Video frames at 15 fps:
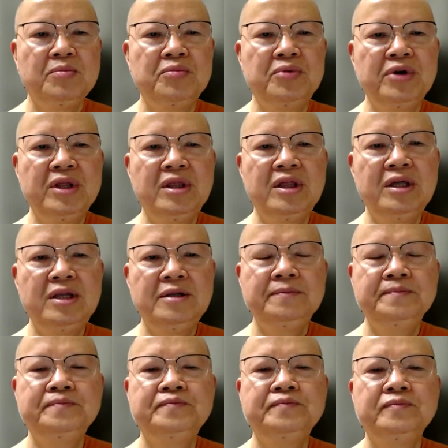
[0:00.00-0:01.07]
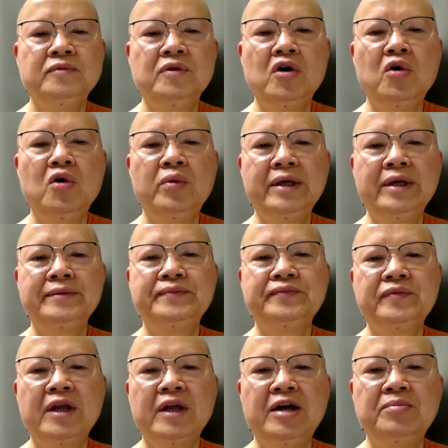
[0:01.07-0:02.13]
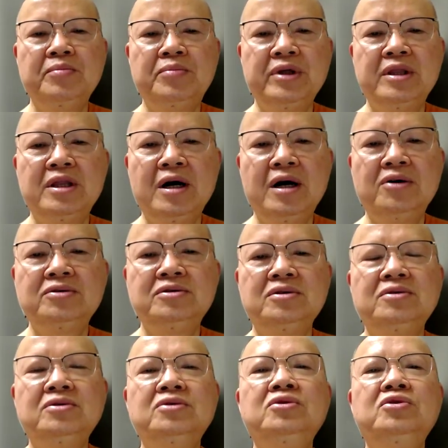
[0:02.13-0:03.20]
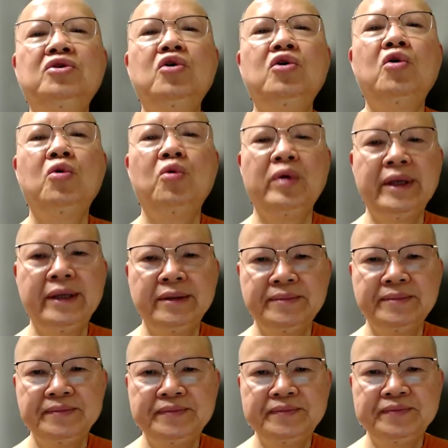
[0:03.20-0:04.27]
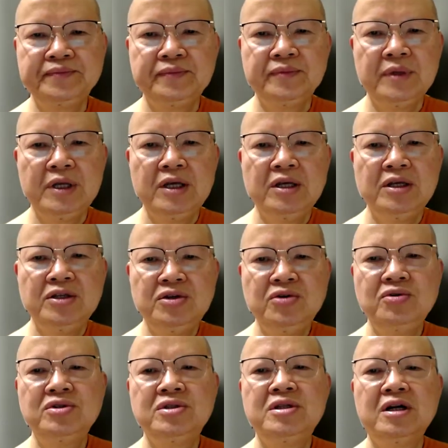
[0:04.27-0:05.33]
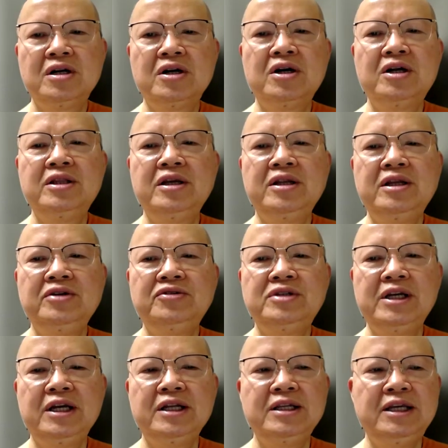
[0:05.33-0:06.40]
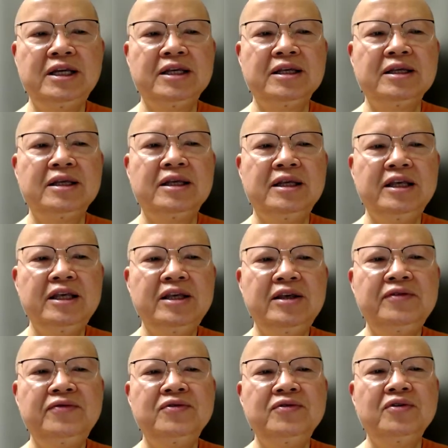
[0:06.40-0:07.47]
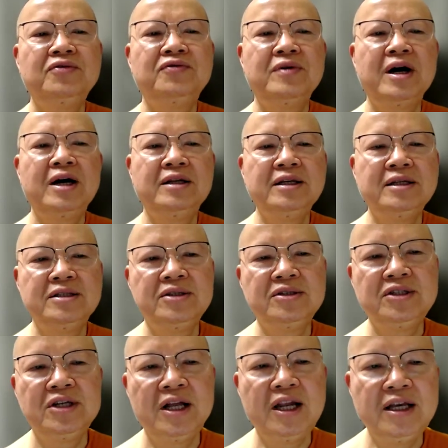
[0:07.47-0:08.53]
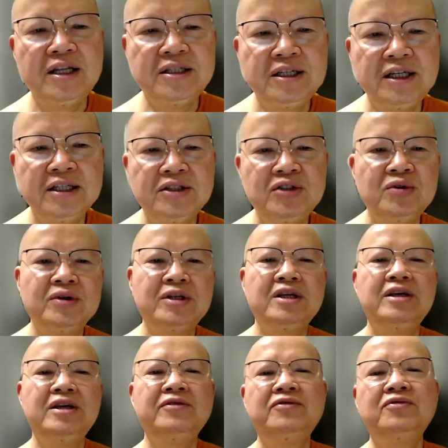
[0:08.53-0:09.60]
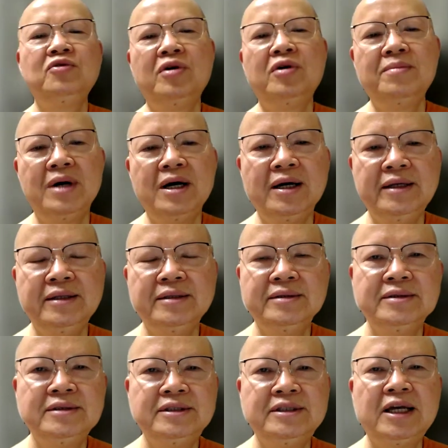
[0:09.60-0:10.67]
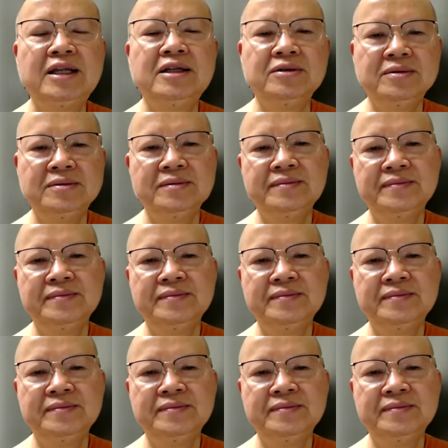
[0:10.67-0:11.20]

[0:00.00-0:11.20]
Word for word: Breathe in, knowing, and breathe out, knowing. Use the continuity technique if you find it challenging to keep your mind settled.